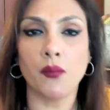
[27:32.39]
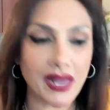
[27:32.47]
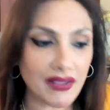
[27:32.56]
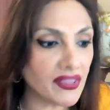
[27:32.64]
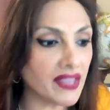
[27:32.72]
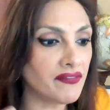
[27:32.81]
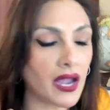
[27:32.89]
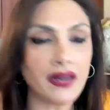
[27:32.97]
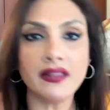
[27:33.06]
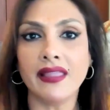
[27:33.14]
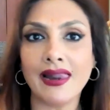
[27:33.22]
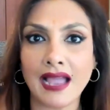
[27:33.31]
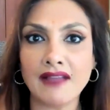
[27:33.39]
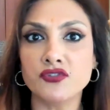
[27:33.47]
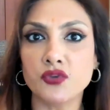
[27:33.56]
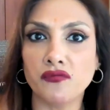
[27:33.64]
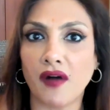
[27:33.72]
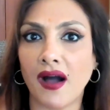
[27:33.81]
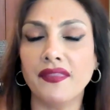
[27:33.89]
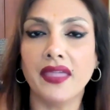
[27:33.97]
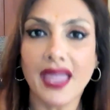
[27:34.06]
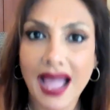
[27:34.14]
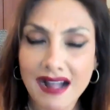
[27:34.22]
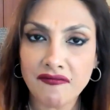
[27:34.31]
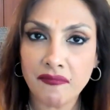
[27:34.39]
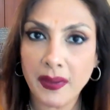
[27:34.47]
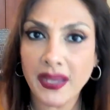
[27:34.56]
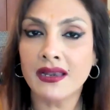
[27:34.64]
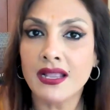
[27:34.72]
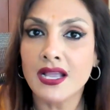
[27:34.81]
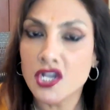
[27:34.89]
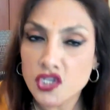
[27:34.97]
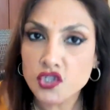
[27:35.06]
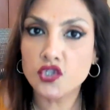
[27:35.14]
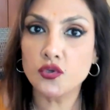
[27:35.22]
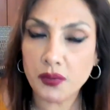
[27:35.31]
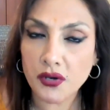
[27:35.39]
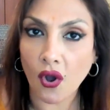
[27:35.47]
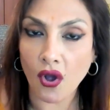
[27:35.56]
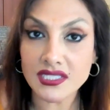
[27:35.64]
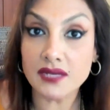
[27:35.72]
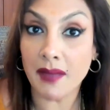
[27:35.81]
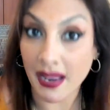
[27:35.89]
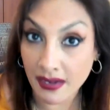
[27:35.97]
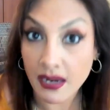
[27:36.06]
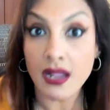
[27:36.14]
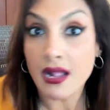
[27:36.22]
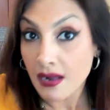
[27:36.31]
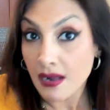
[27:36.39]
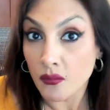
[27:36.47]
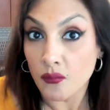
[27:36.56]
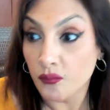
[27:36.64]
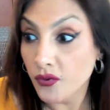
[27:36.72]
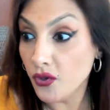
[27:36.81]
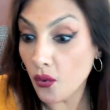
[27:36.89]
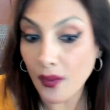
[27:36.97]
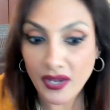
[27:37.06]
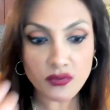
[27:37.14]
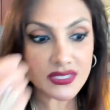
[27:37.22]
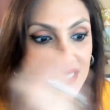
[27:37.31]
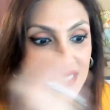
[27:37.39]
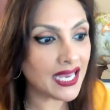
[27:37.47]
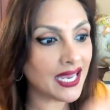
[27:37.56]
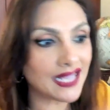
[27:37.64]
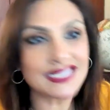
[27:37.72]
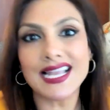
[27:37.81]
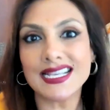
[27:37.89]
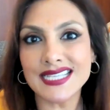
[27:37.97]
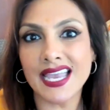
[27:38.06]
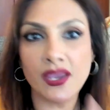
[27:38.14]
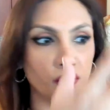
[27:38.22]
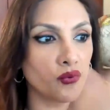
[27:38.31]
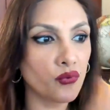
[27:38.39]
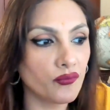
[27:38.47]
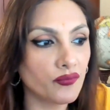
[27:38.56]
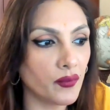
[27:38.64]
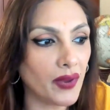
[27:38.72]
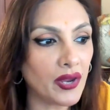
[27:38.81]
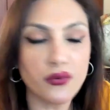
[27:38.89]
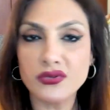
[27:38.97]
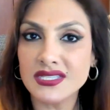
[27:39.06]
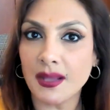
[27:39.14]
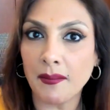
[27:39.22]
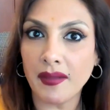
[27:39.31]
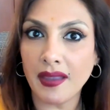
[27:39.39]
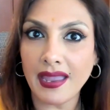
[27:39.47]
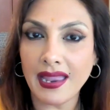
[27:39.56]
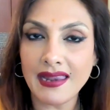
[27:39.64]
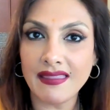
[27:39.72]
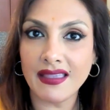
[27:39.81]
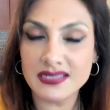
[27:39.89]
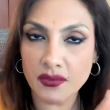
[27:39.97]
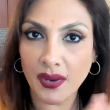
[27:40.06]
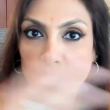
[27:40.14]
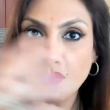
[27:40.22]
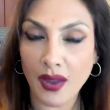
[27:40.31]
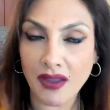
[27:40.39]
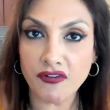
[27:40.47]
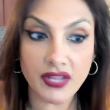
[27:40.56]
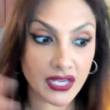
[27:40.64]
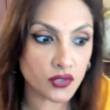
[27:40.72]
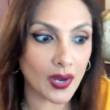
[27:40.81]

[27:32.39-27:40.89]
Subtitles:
Whatever they've done in their life so far, they have been super awesome. And when you see, it's like saying, you do the way you do anything is the way you do everything.